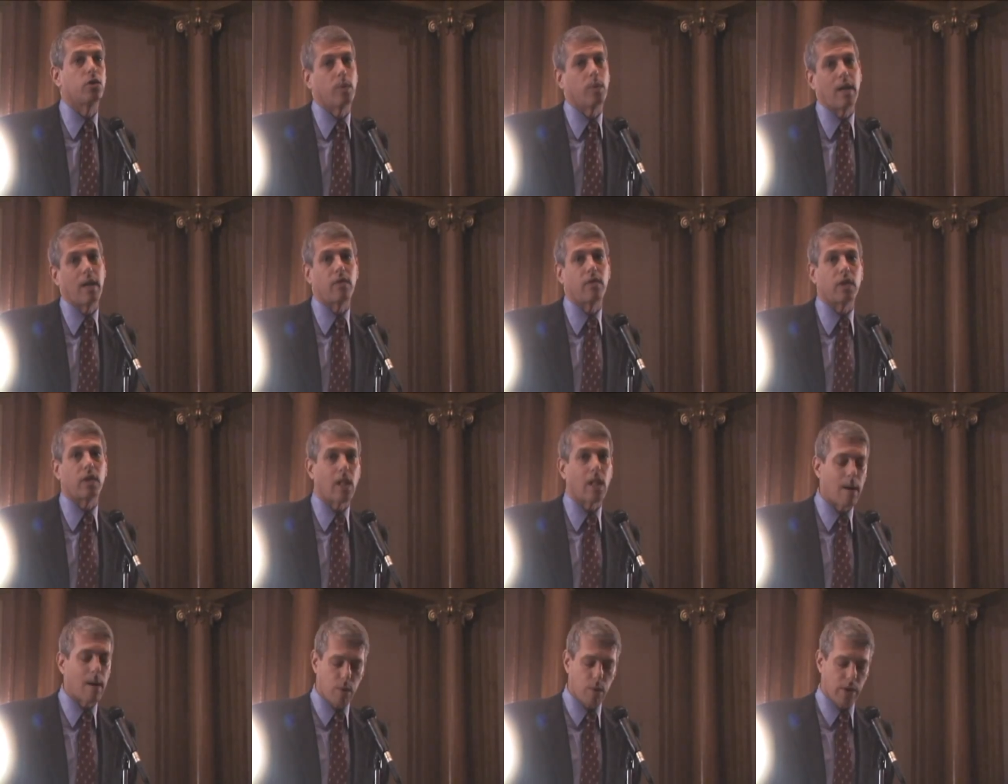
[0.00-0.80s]
whenever the
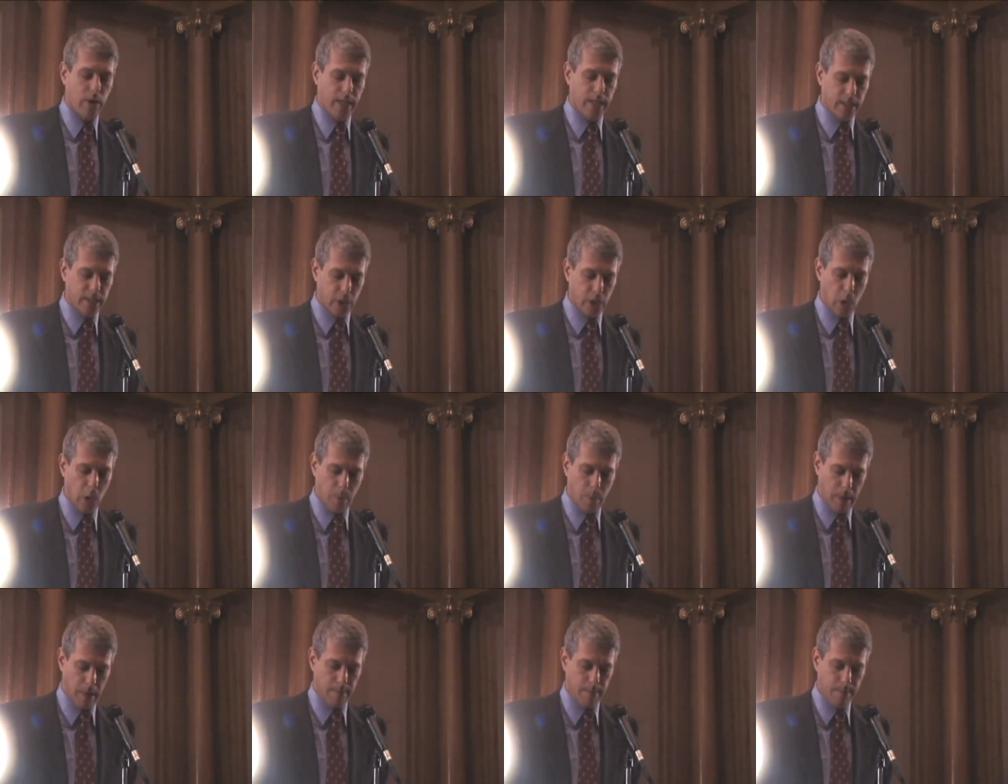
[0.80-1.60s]
library is
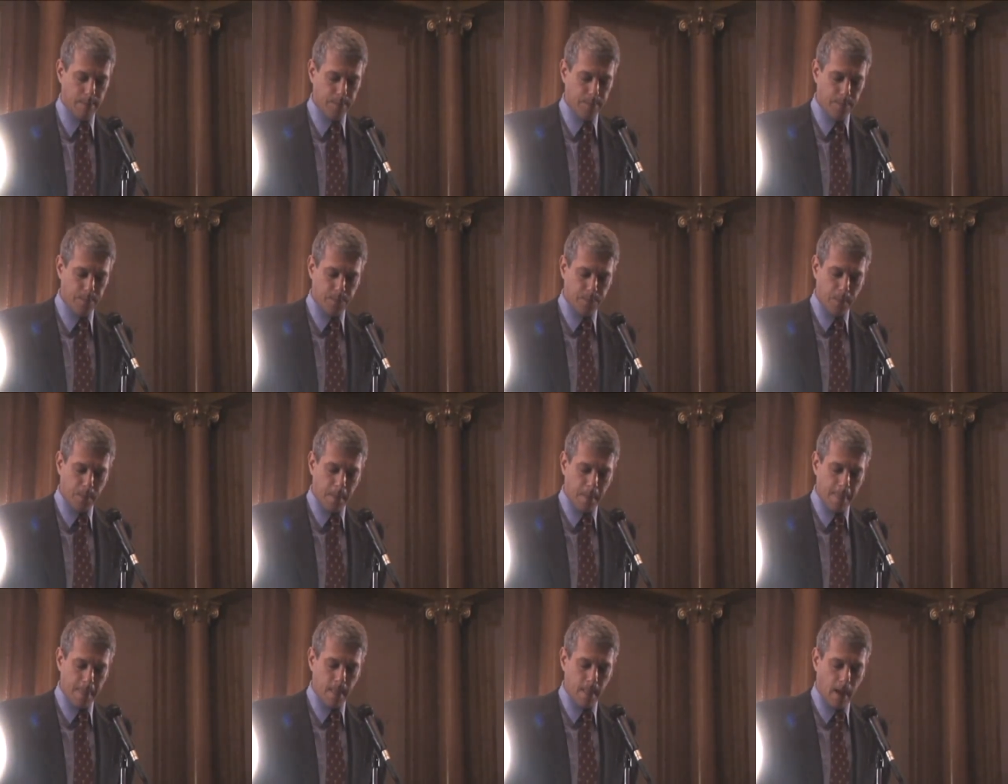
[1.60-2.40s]
open.
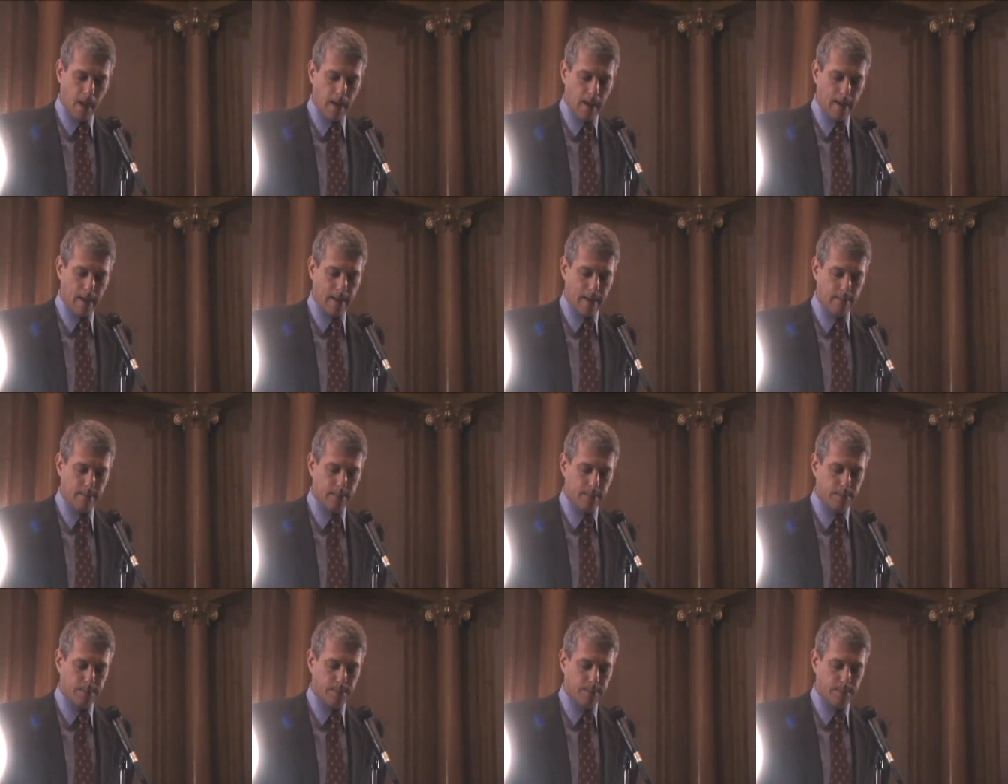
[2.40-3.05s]
Uh,